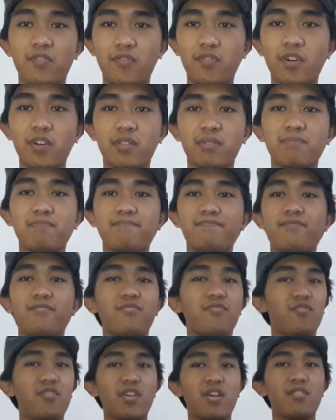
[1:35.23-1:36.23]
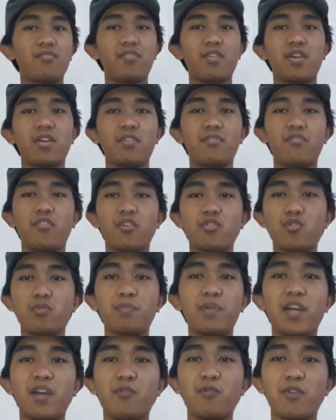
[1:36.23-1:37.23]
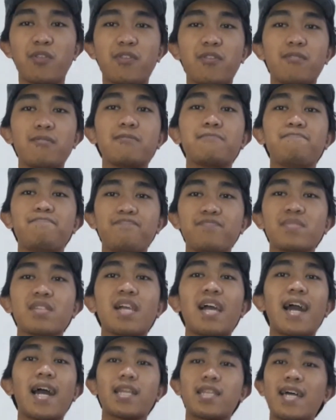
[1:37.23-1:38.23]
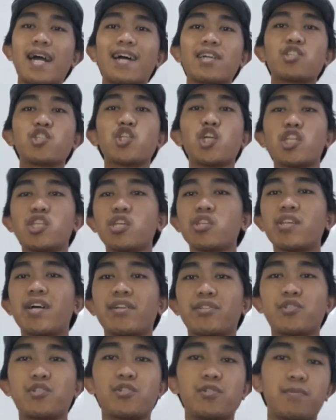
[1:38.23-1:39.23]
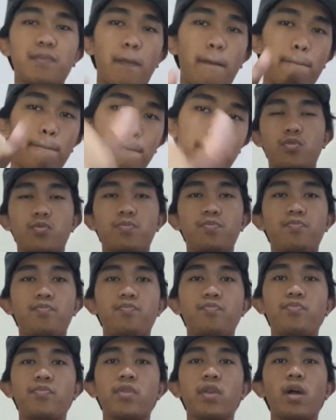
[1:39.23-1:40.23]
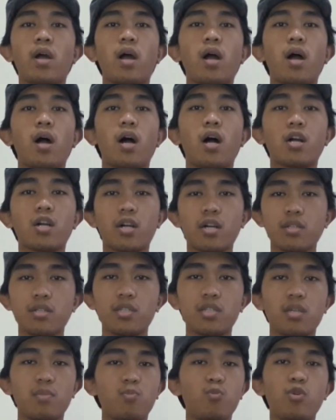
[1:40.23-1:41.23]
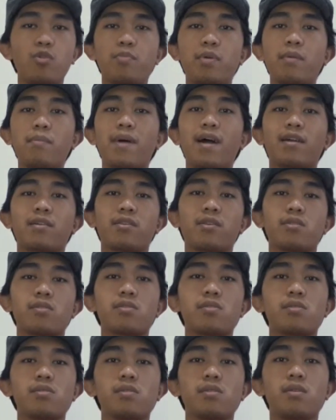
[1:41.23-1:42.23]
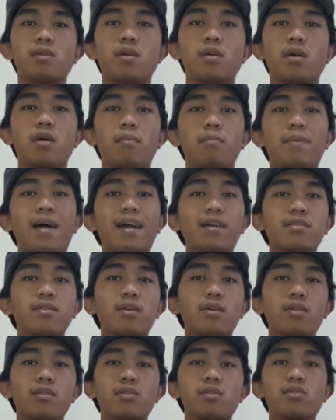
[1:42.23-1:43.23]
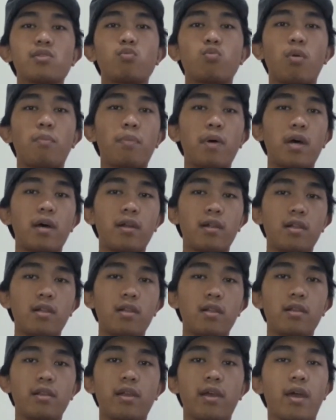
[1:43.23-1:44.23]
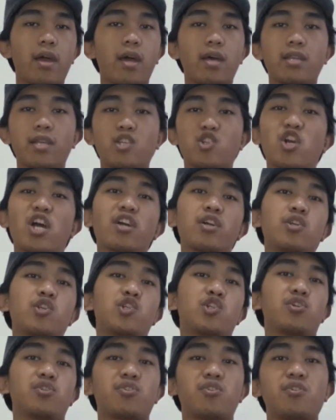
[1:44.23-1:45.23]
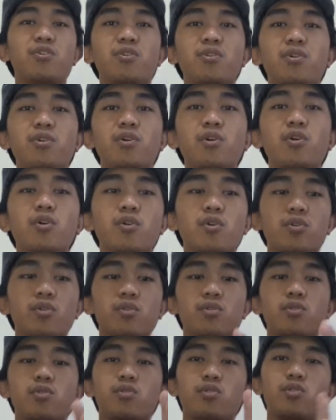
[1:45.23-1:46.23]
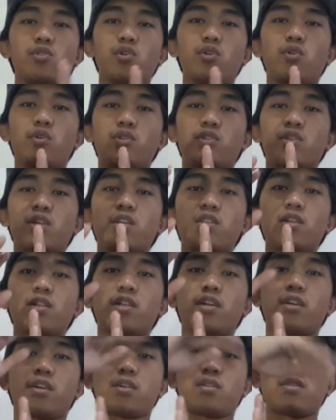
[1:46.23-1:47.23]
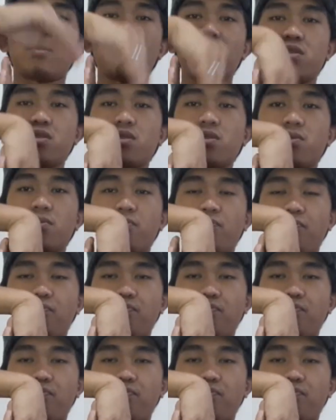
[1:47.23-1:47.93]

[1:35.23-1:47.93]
Fun. Very fun to play with. Attach and detach. A concept will be magnets. Magnets repel and attract each other. So it's kind of like this.